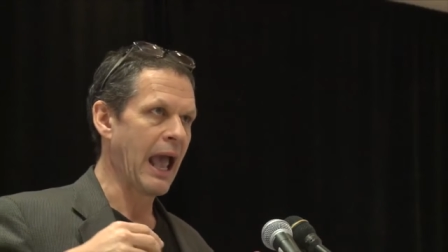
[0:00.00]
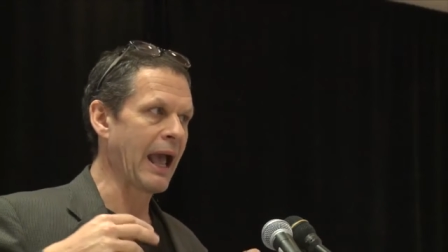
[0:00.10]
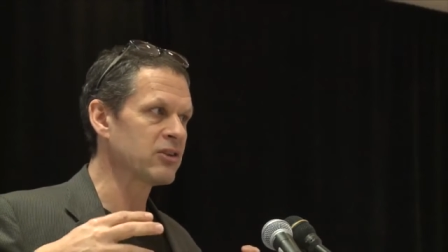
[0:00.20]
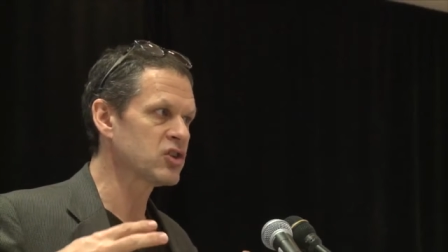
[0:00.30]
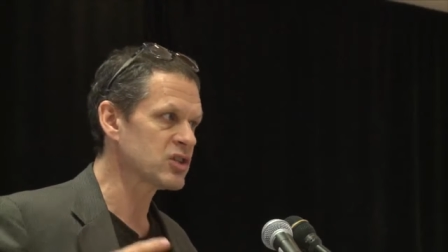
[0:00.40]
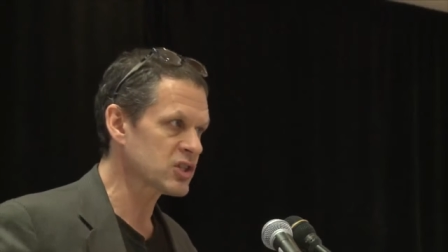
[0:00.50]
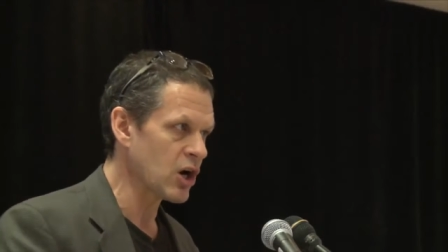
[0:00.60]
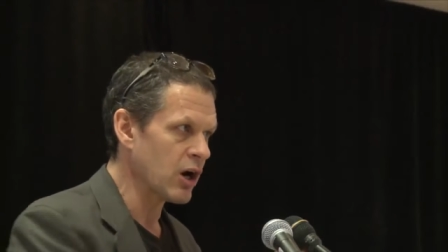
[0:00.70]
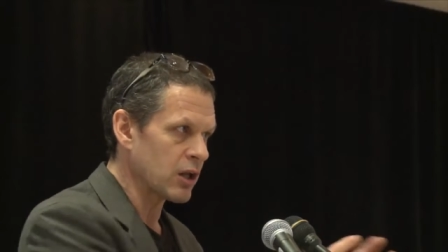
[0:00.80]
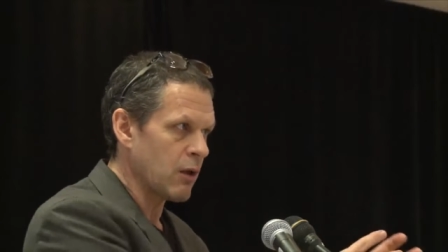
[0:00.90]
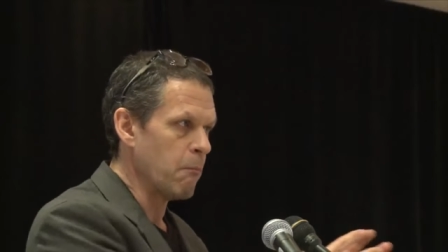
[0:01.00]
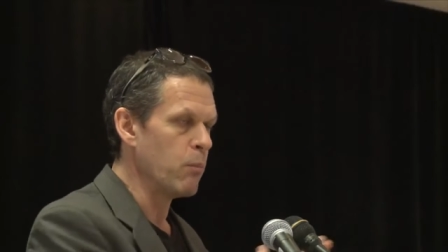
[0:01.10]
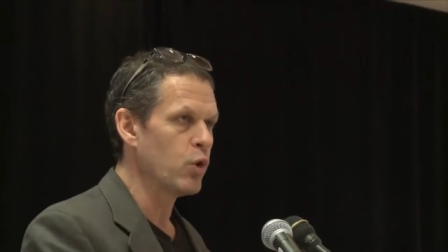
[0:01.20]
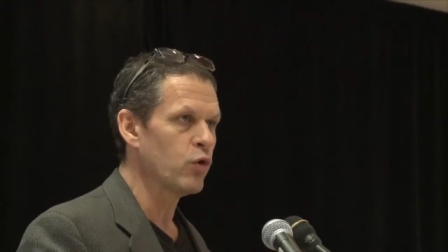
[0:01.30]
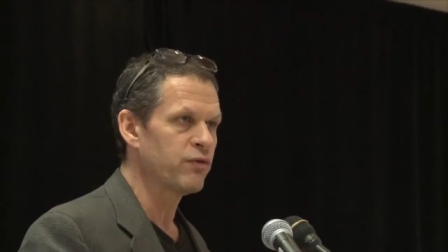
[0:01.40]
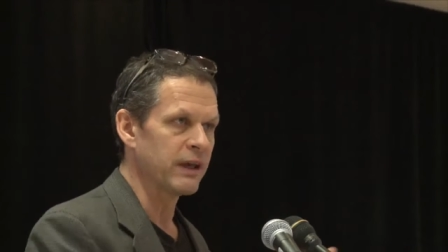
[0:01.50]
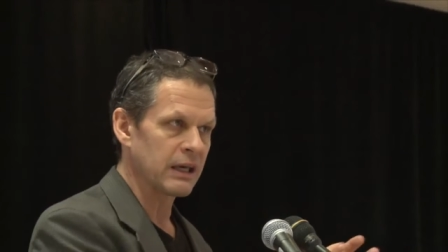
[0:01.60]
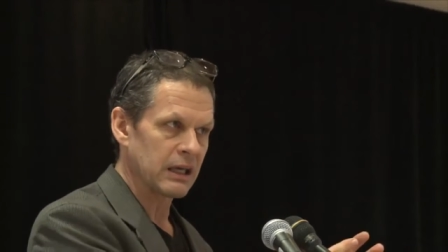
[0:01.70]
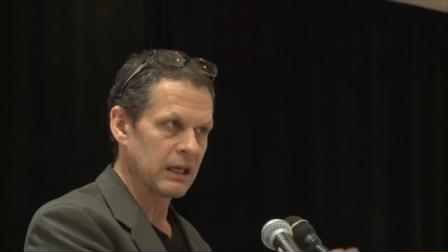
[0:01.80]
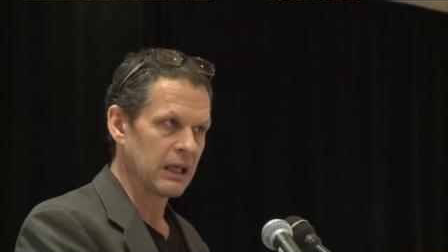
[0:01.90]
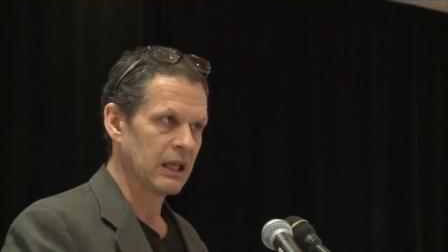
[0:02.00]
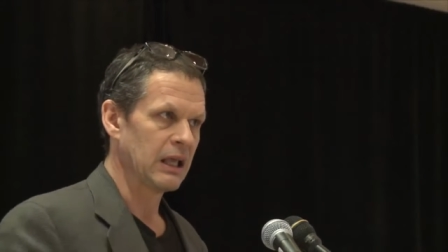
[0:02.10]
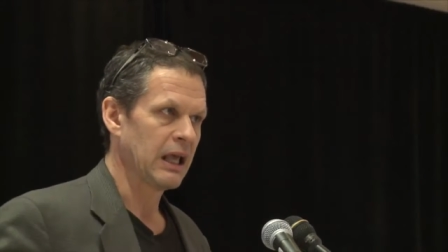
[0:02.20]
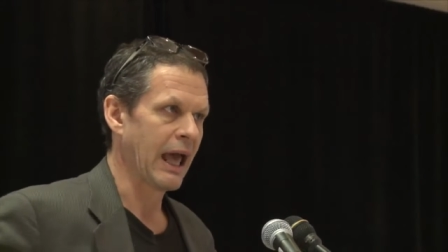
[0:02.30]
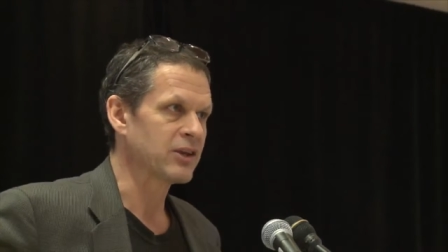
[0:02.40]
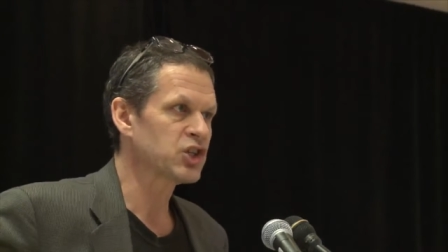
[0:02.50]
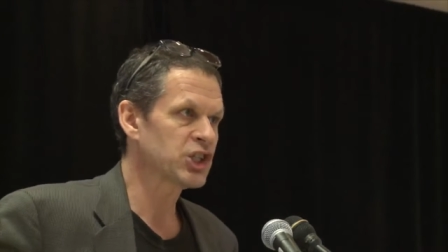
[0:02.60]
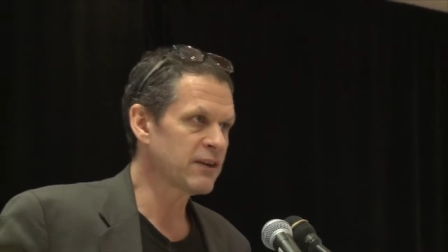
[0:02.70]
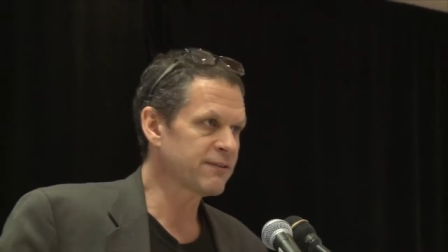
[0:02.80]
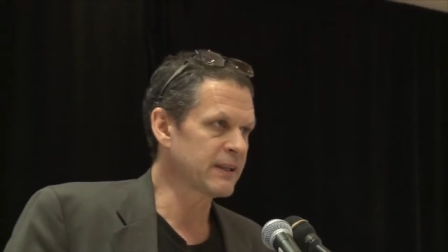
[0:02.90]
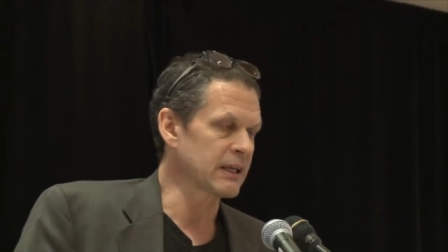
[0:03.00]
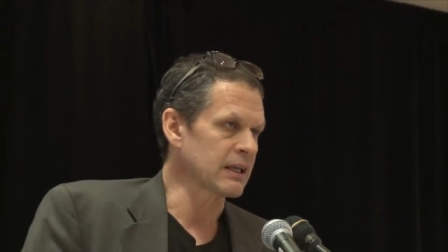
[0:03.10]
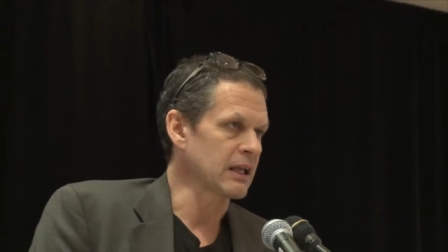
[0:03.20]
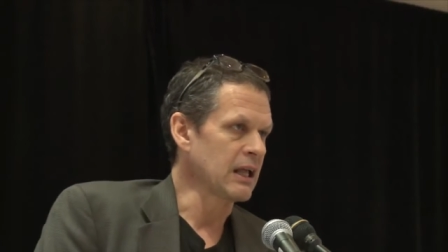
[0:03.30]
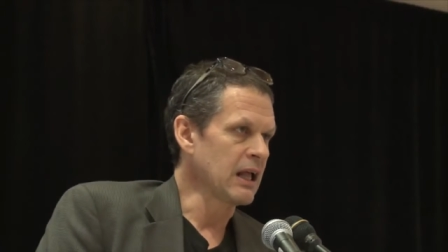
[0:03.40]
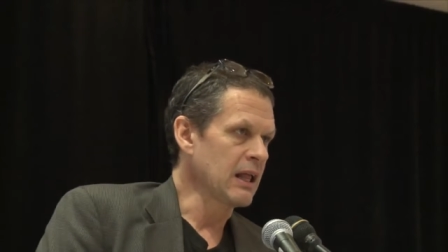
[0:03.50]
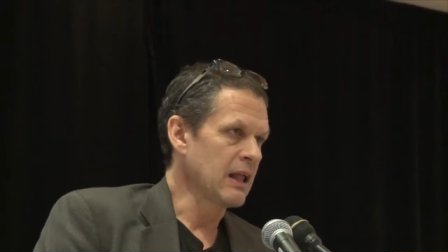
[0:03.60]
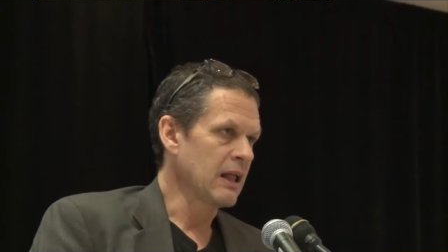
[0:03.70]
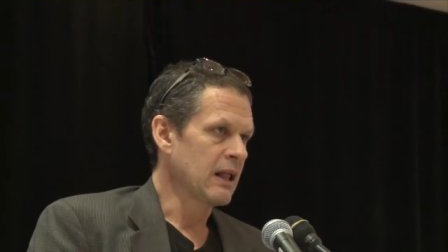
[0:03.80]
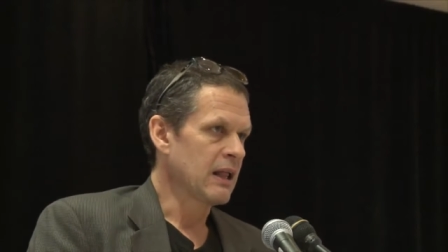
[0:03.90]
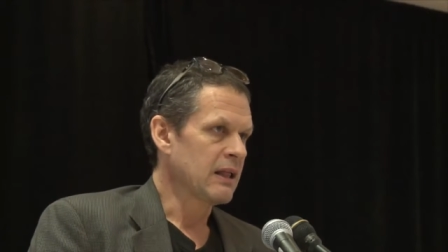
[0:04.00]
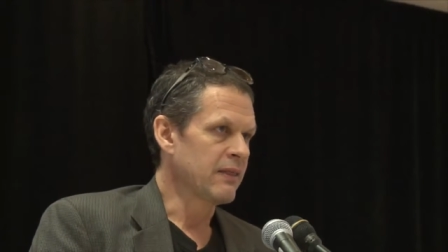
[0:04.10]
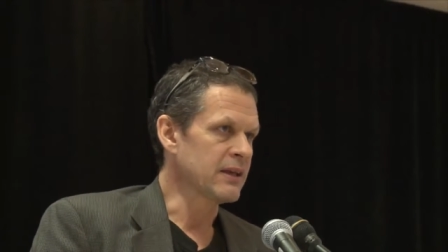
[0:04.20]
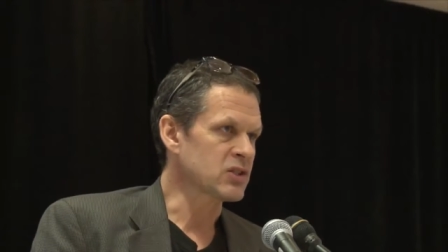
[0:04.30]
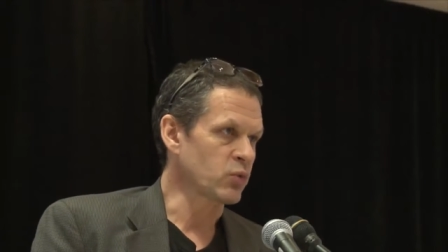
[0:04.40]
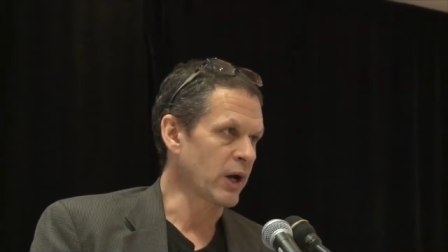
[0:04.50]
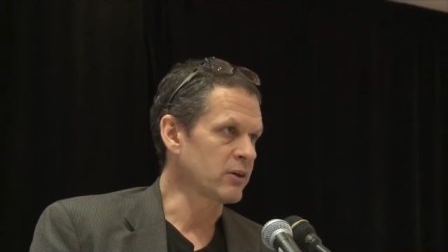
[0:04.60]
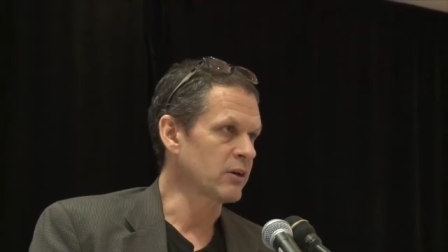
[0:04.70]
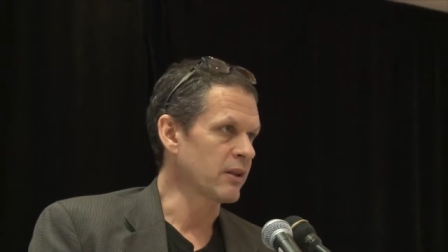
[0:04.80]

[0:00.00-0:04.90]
and to start moving and shifting this rudder